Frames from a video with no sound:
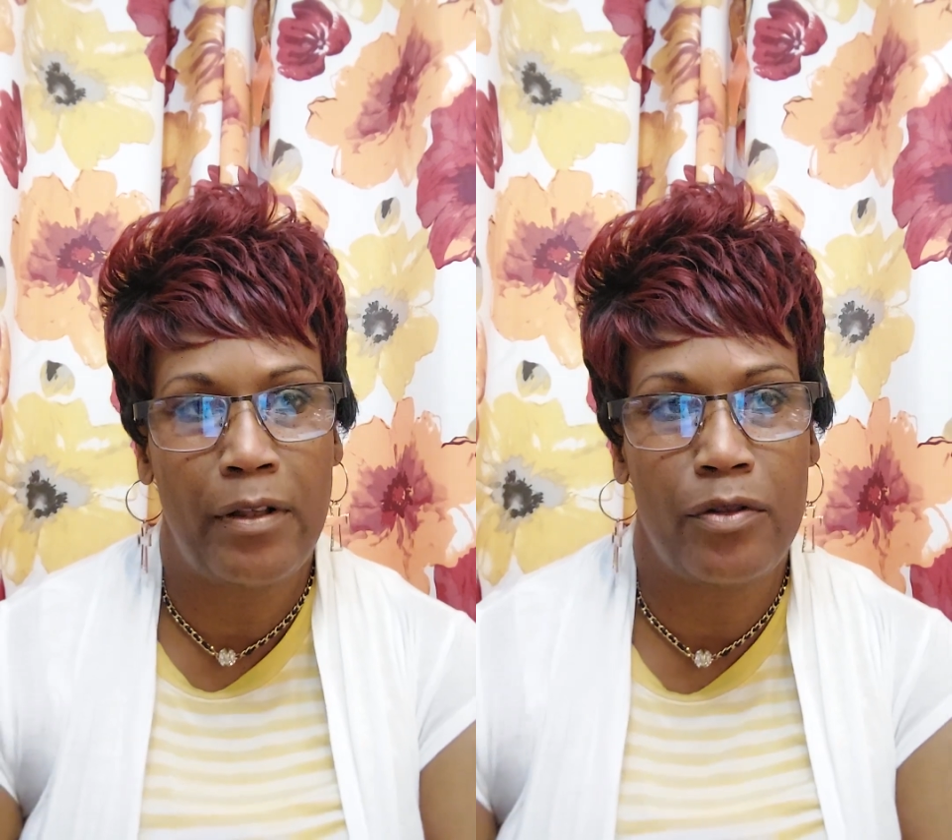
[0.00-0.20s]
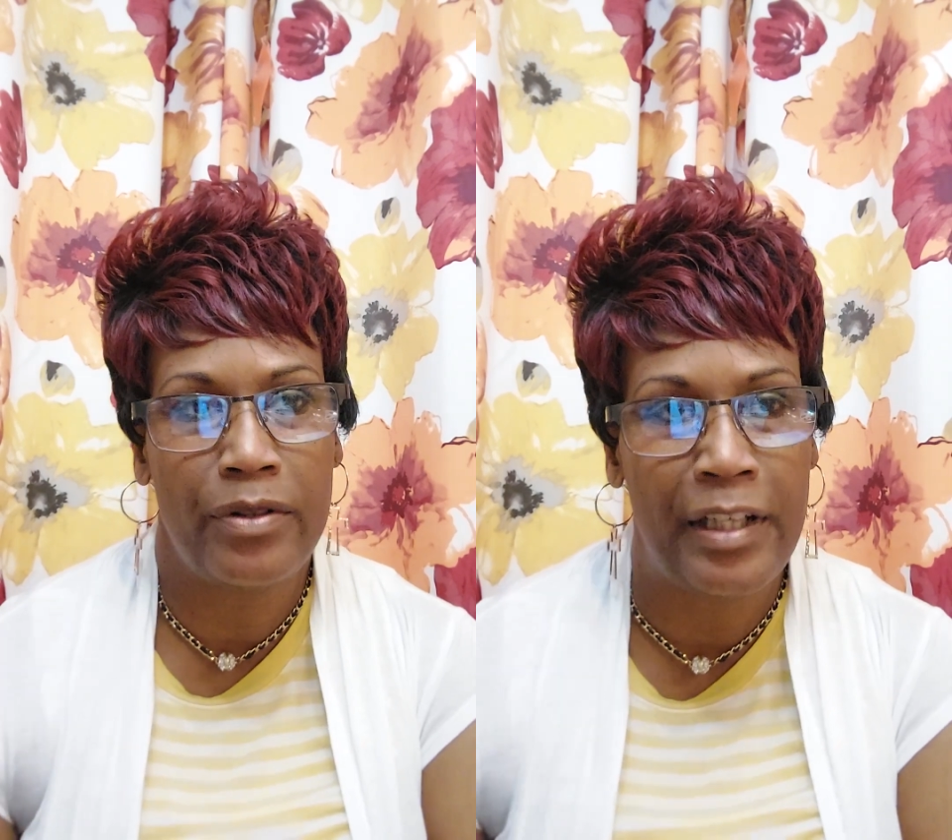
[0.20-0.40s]

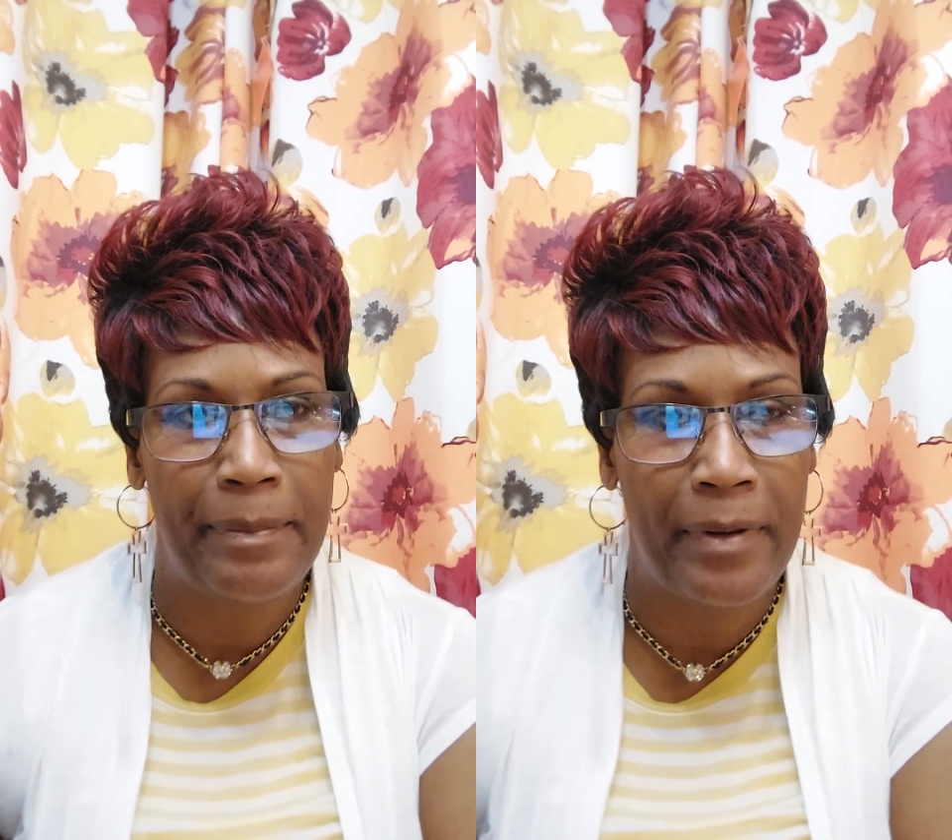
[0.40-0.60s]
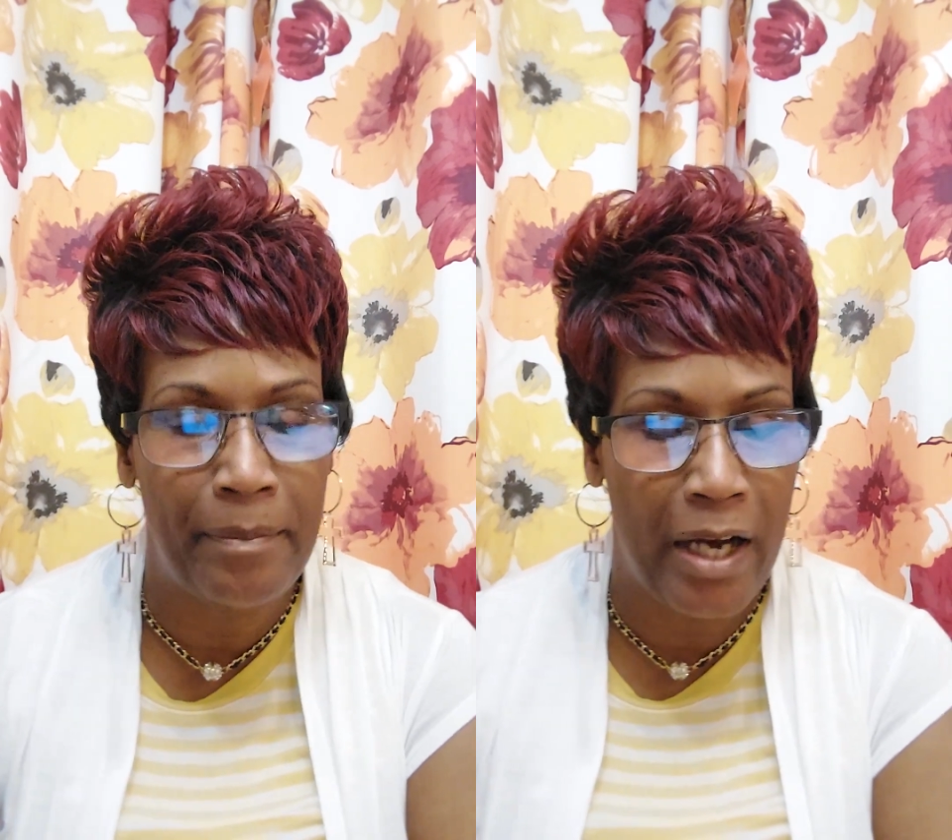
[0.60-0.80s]
to
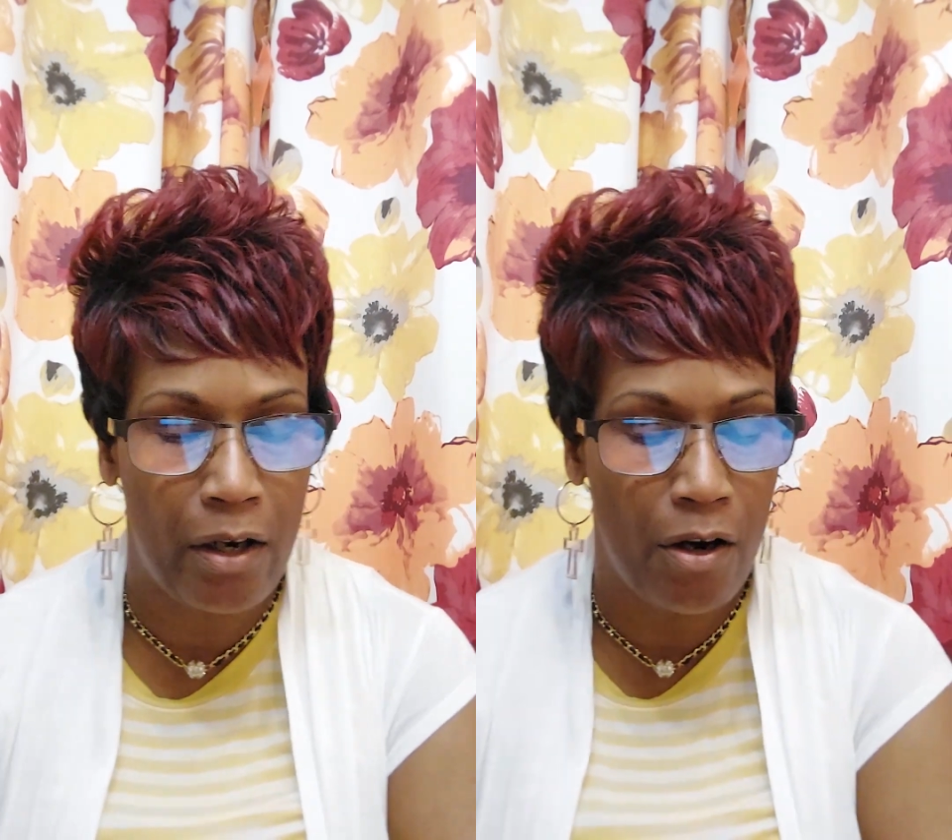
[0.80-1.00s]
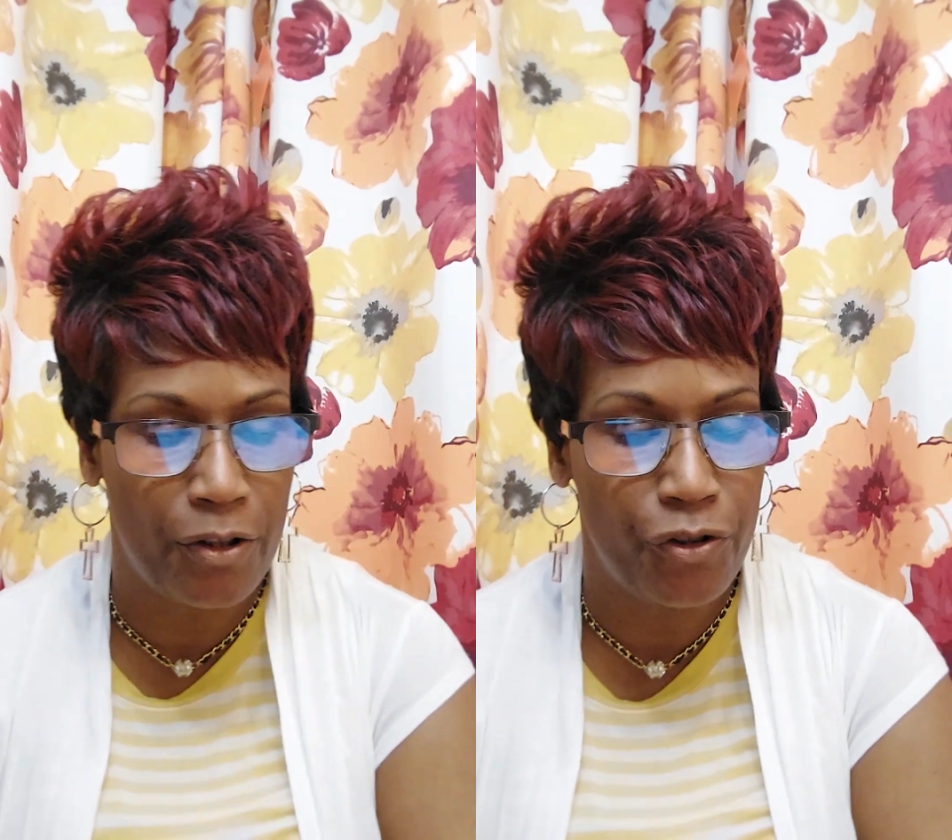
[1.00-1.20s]
deepen my
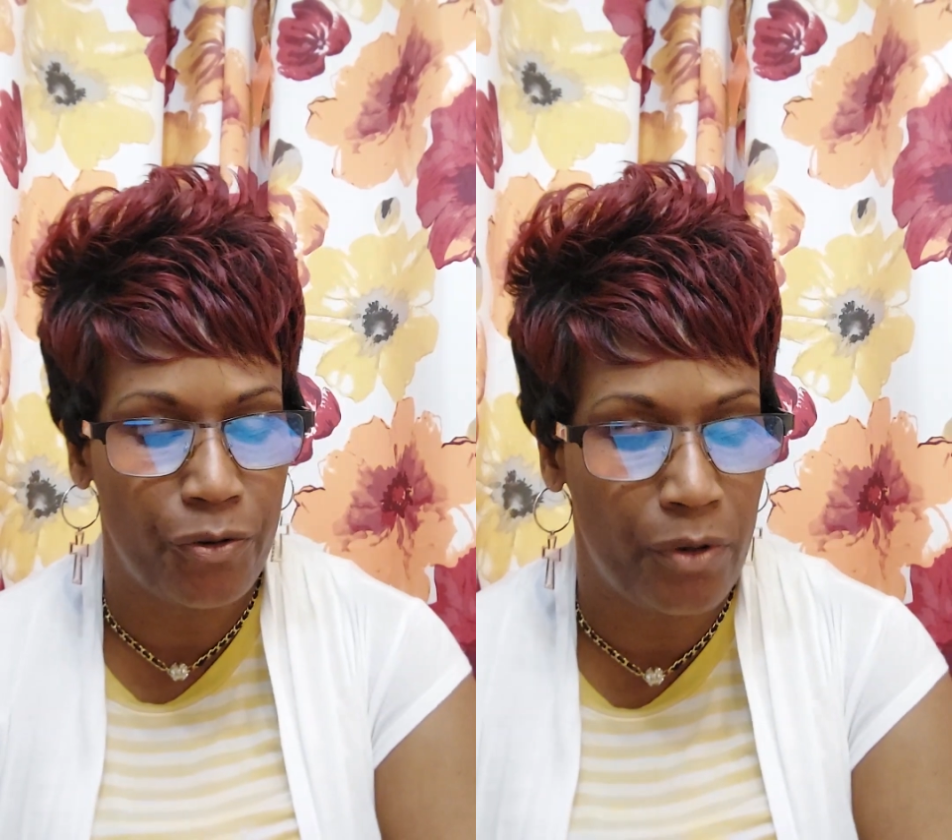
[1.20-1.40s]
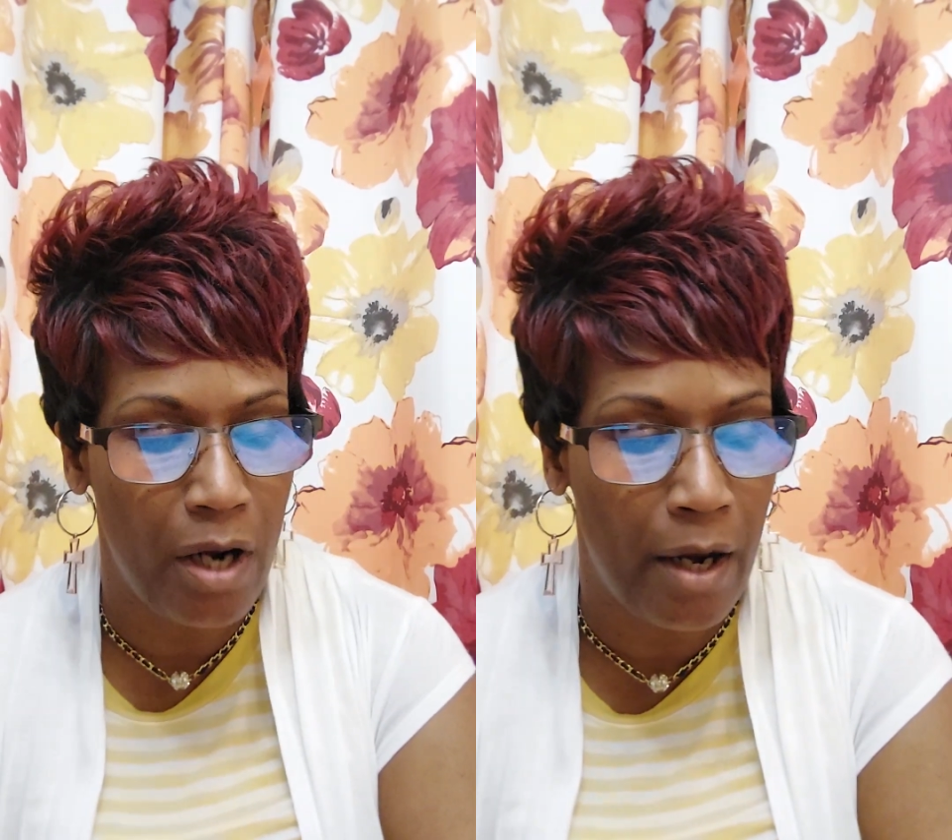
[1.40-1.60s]

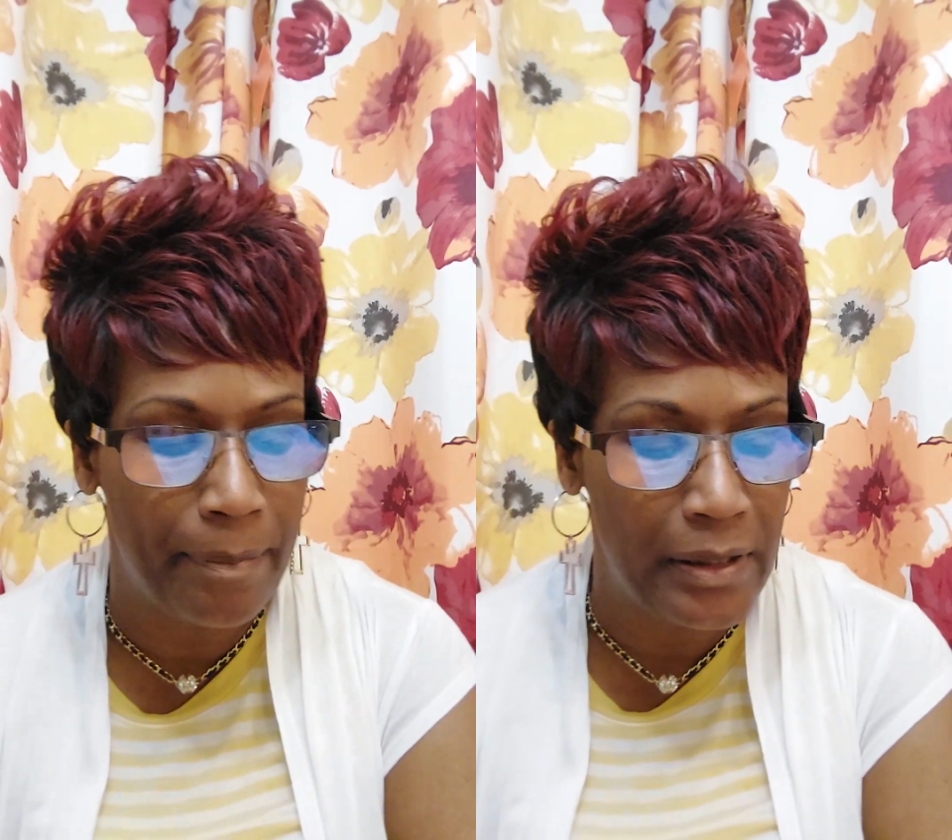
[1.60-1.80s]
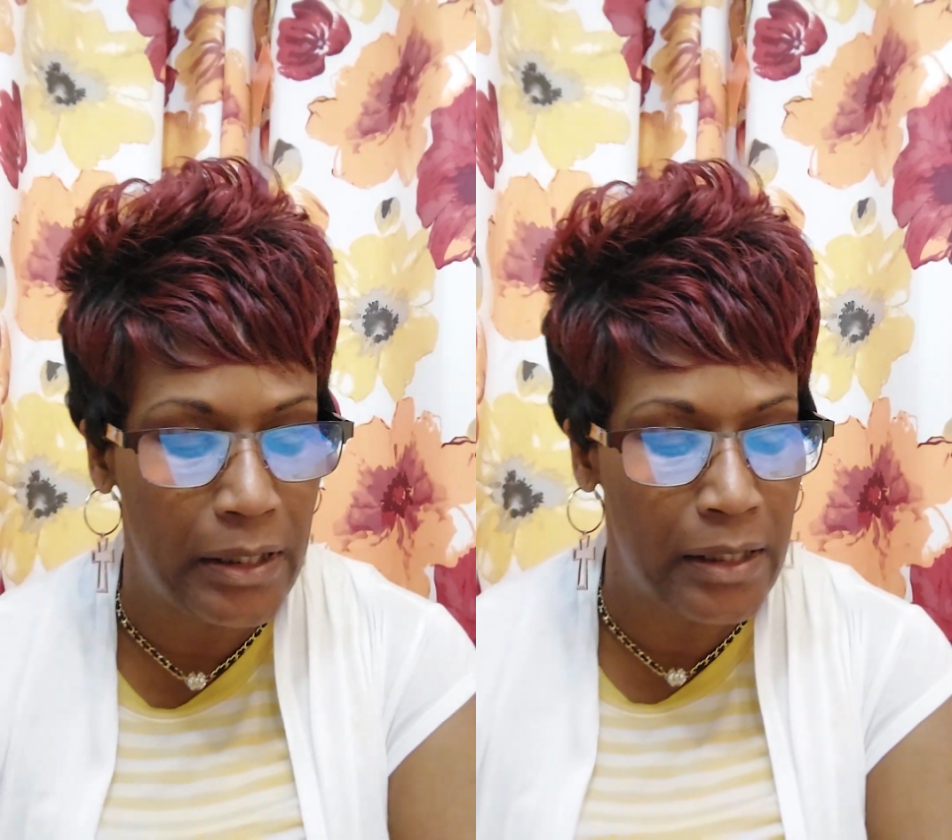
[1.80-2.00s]
cultural
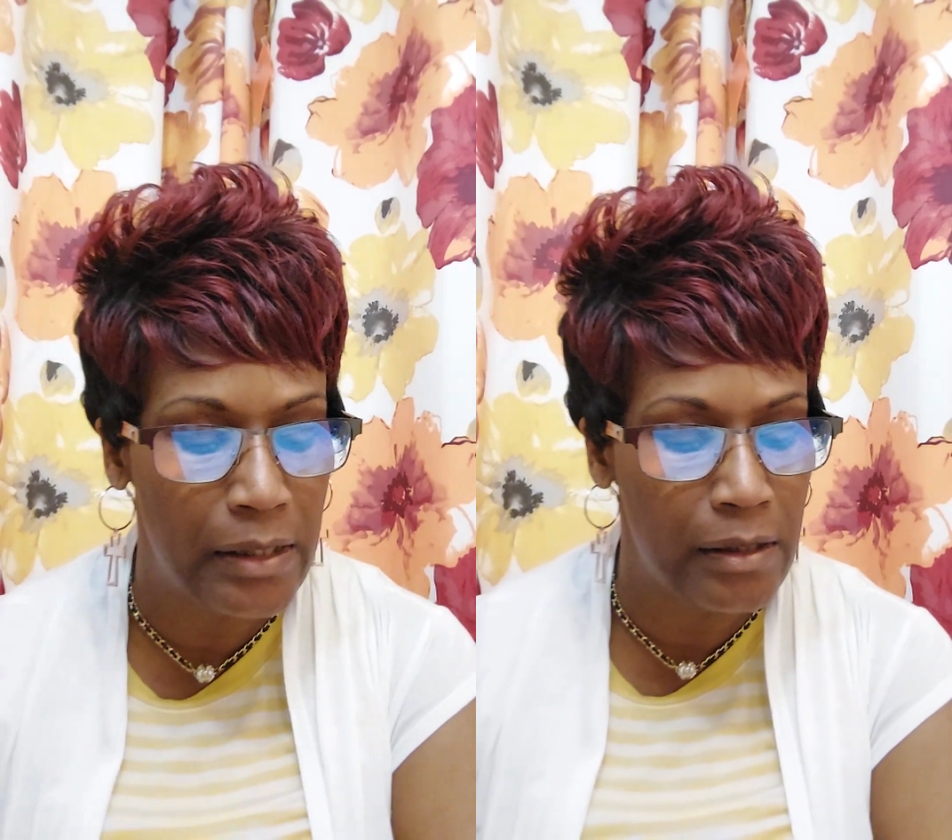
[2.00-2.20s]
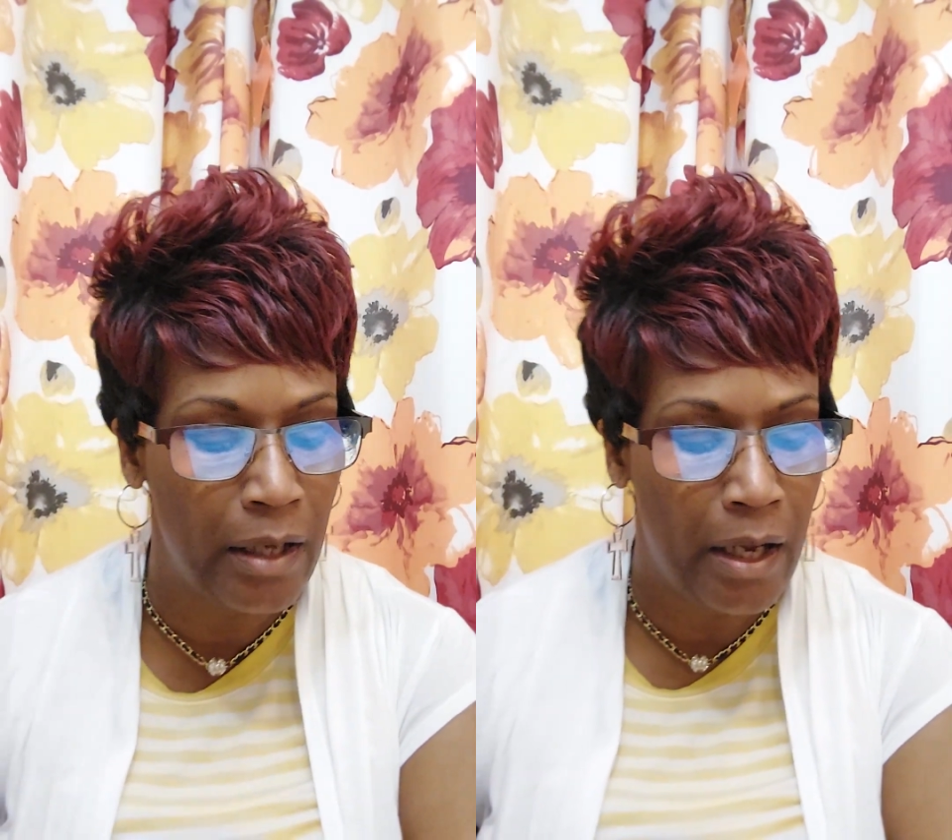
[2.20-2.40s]

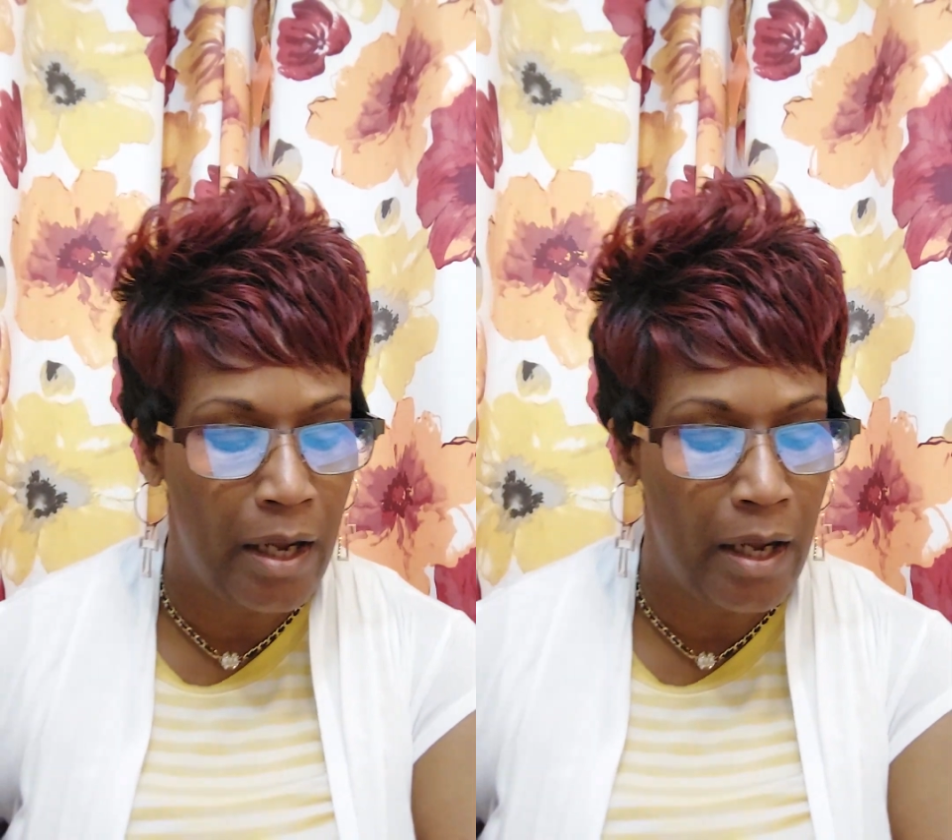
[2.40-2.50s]
competence